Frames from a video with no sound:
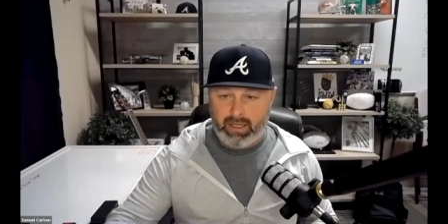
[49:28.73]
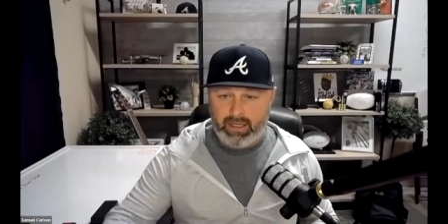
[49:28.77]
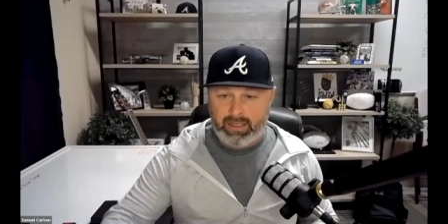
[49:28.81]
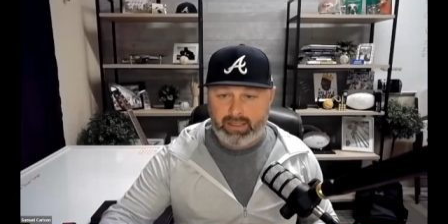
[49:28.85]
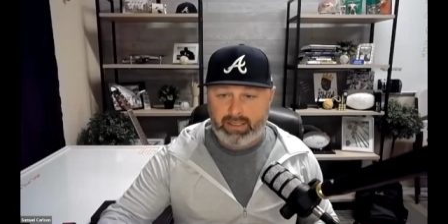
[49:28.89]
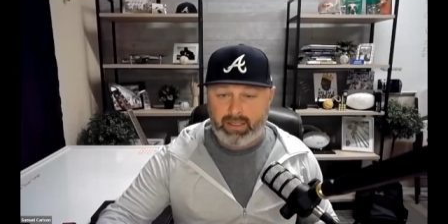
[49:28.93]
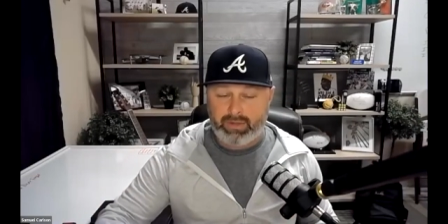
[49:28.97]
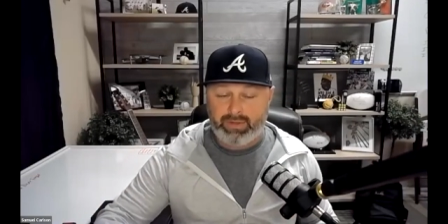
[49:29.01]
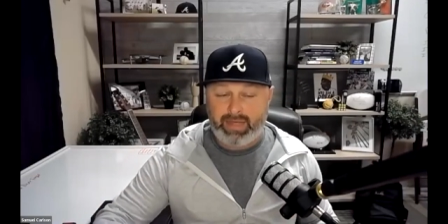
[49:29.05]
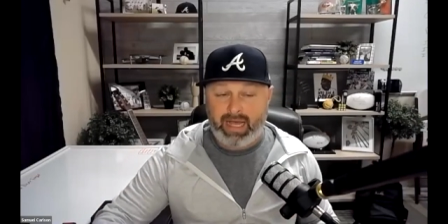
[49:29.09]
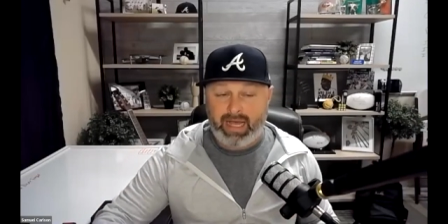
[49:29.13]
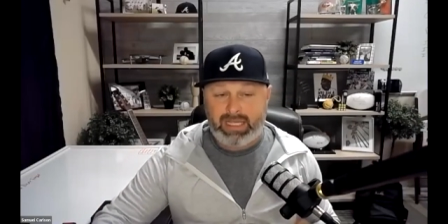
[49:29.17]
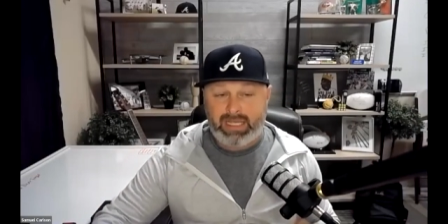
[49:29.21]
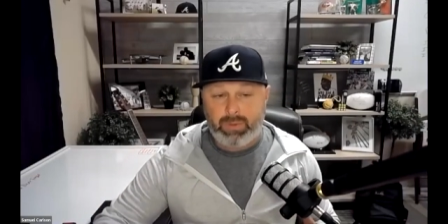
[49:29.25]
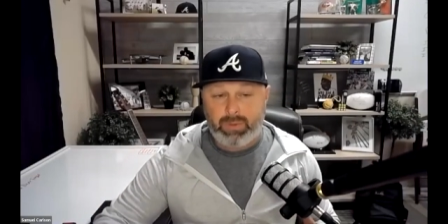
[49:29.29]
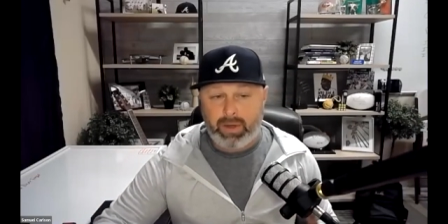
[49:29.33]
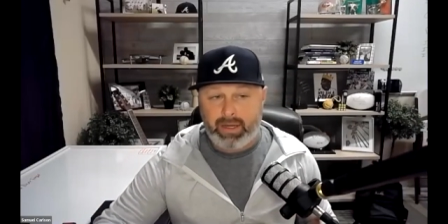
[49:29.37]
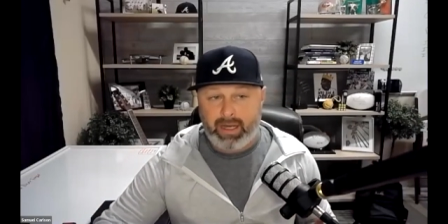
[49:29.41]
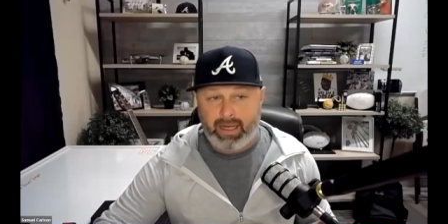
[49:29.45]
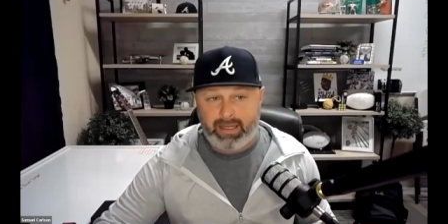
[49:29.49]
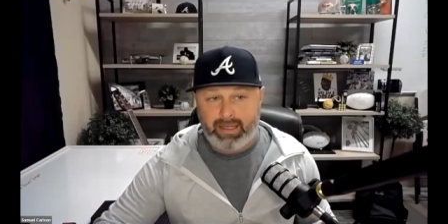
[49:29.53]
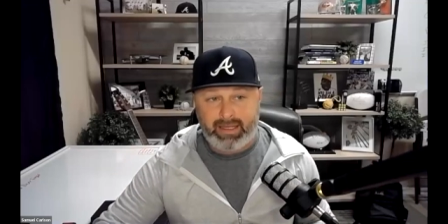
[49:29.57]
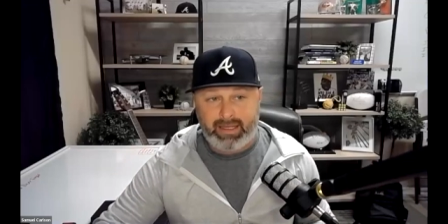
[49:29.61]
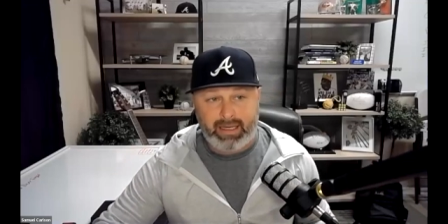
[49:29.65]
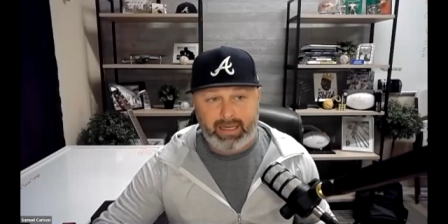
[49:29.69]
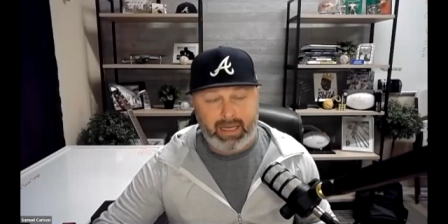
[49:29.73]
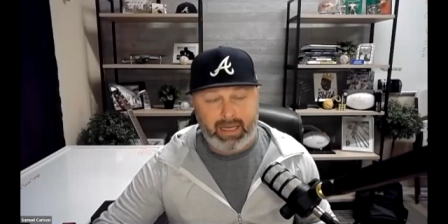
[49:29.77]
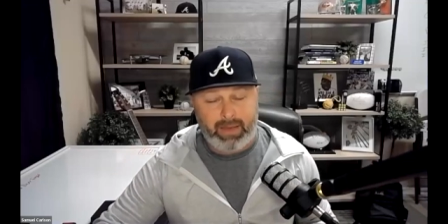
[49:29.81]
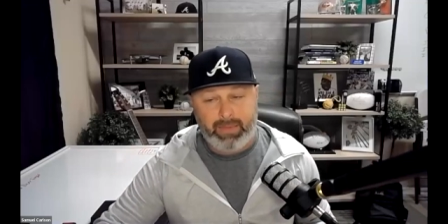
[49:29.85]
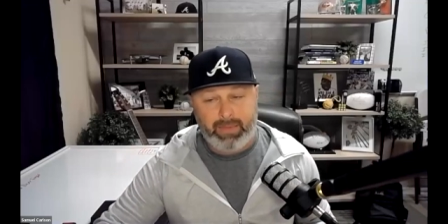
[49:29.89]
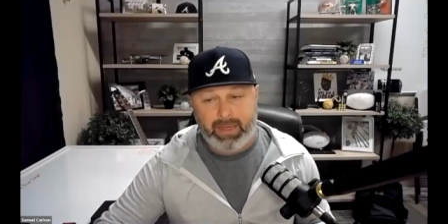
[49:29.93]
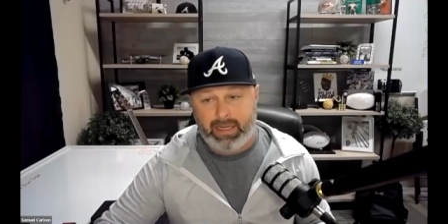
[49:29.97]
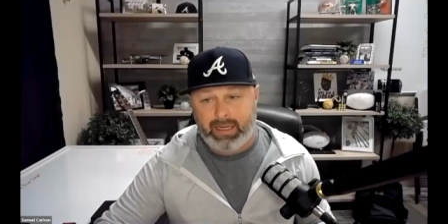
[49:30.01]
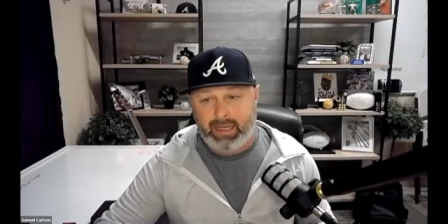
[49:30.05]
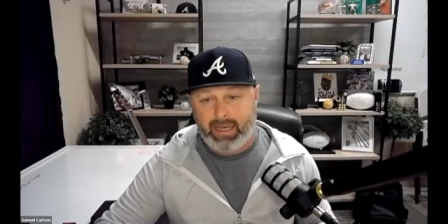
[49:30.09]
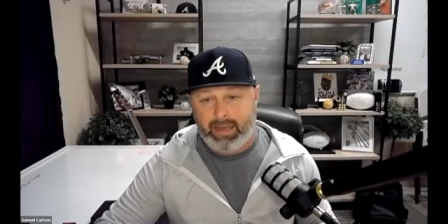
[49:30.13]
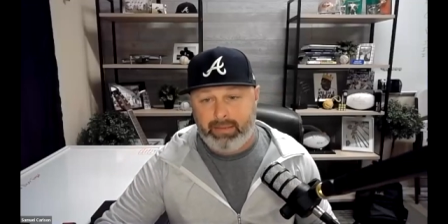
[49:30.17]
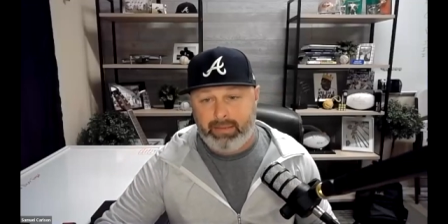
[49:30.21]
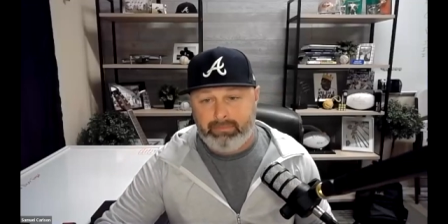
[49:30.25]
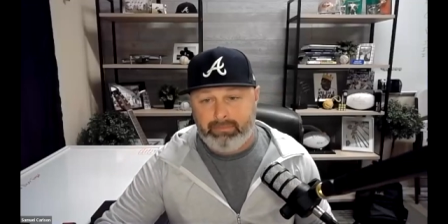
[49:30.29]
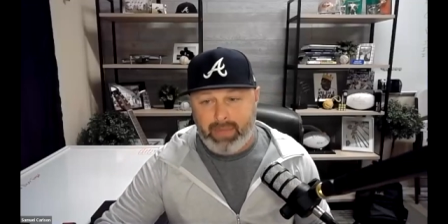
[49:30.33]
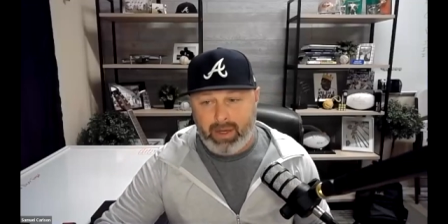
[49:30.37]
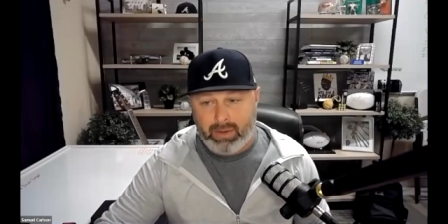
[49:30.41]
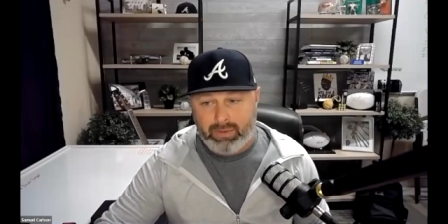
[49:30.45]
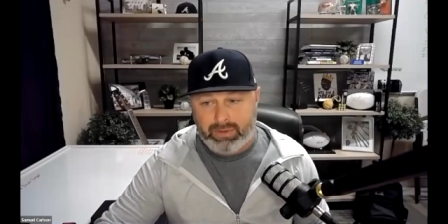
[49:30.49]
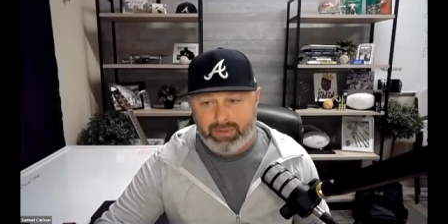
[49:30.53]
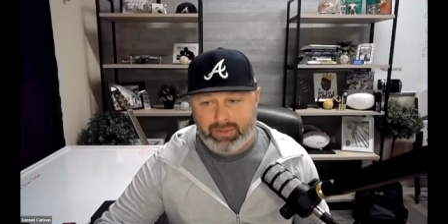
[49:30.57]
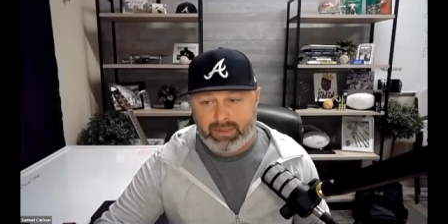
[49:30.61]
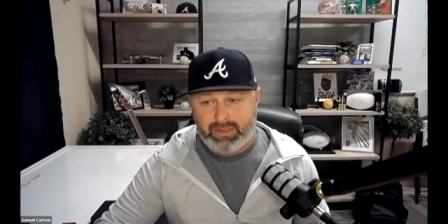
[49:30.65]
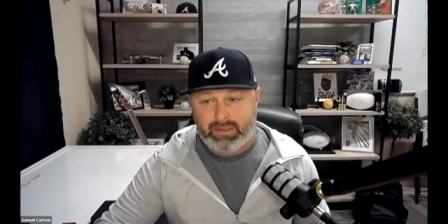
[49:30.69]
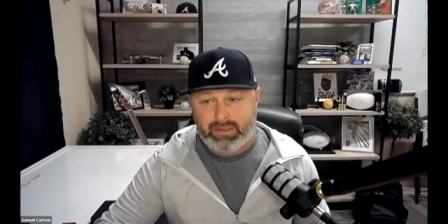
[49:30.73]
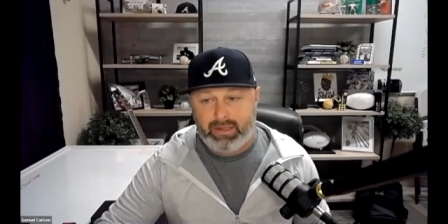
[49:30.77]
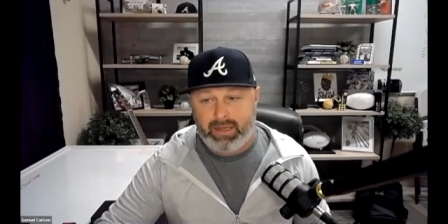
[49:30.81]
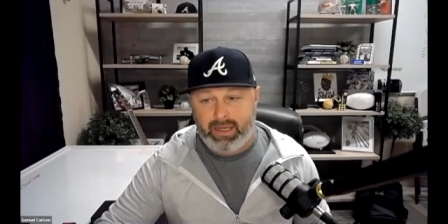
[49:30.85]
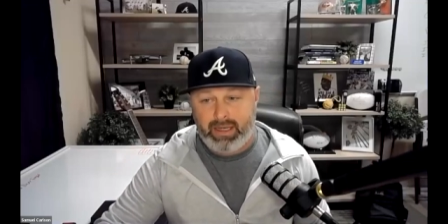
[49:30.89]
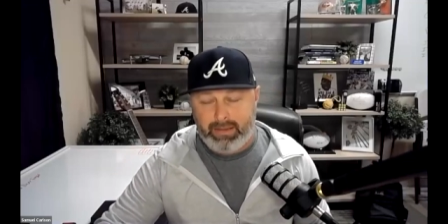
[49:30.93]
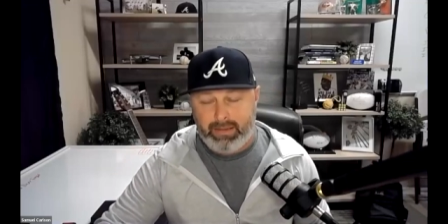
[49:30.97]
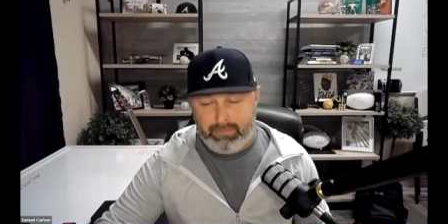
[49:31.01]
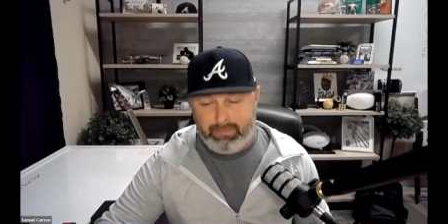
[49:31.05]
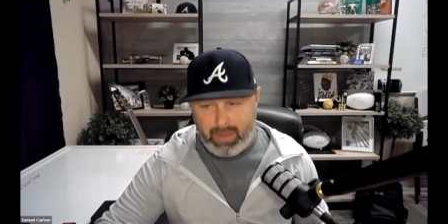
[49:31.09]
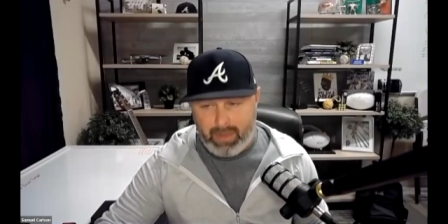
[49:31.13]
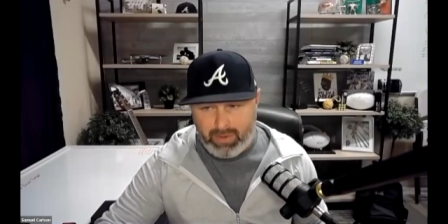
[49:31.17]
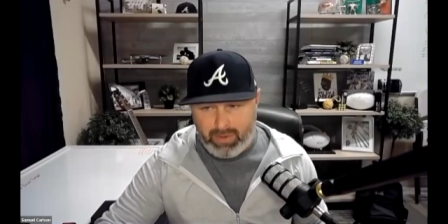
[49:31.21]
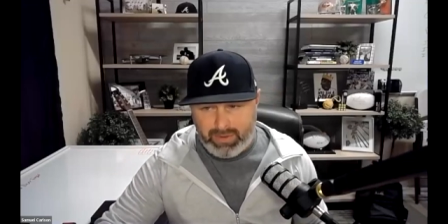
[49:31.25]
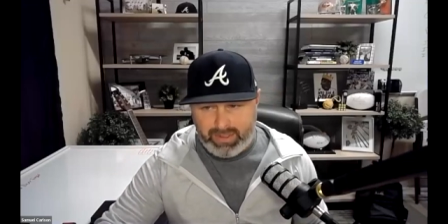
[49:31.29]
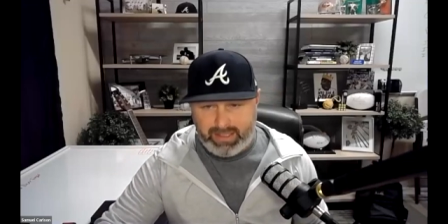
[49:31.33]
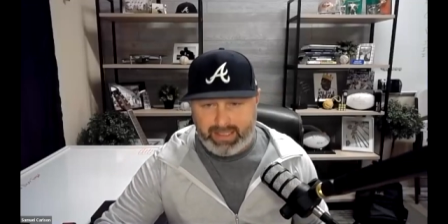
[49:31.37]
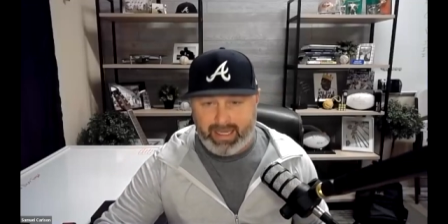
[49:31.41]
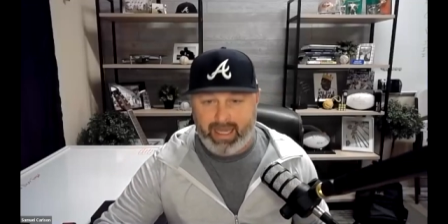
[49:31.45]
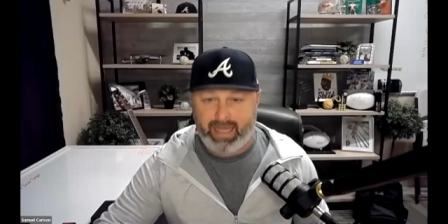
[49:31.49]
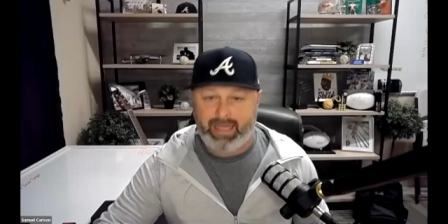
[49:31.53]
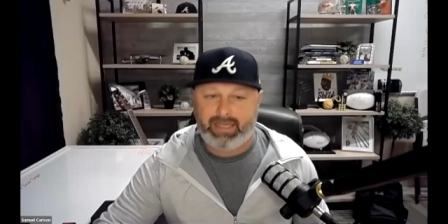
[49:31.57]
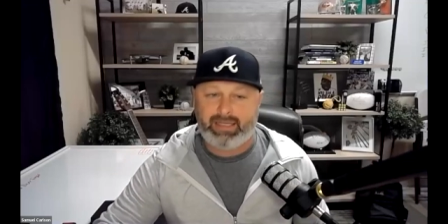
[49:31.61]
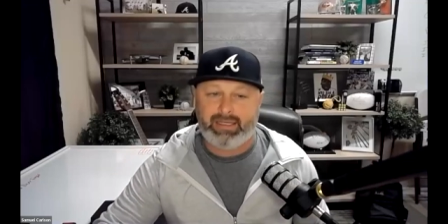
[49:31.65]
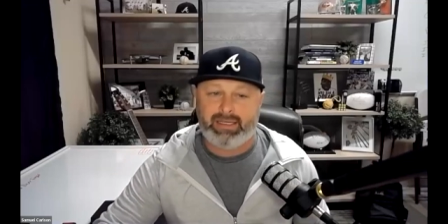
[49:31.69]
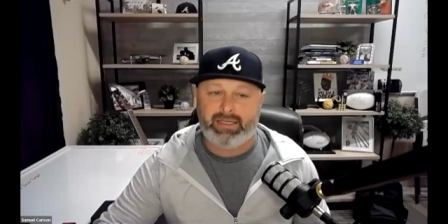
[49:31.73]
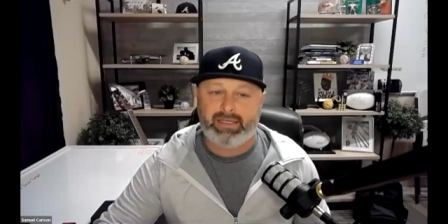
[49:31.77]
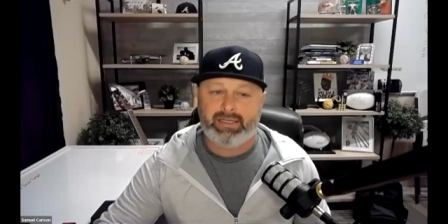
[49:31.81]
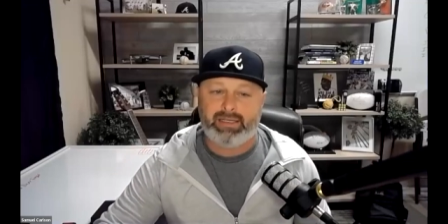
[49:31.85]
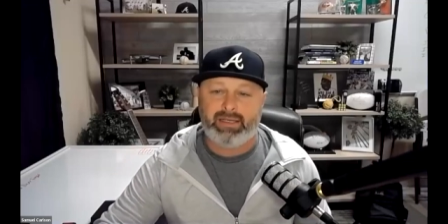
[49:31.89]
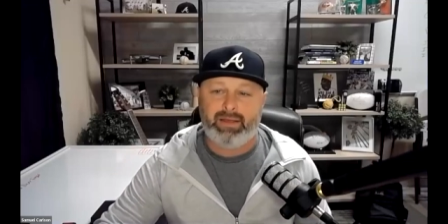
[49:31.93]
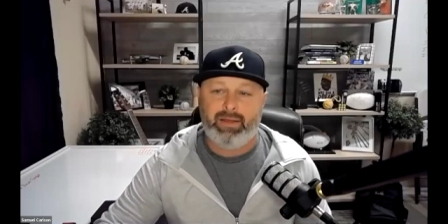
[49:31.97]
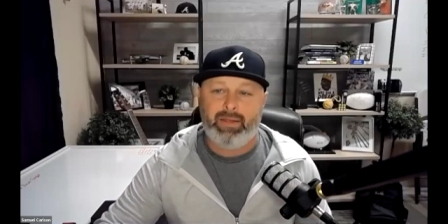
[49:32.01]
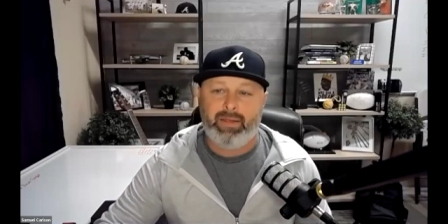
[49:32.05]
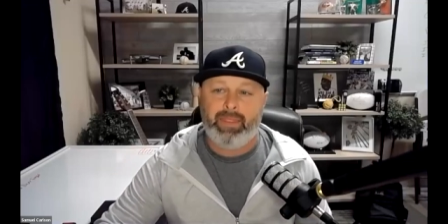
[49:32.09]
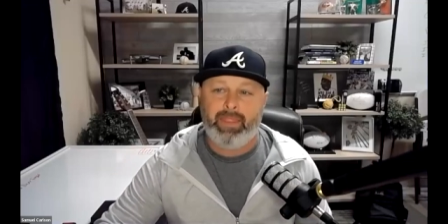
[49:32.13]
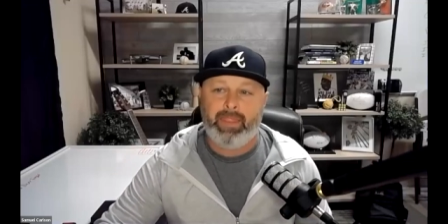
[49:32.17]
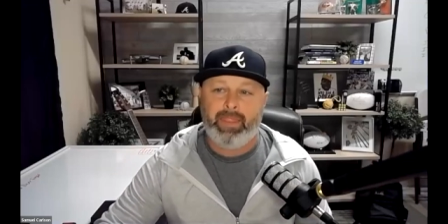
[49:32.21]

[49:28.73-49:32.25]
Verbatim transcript: so that's why i think i mean in most in most cases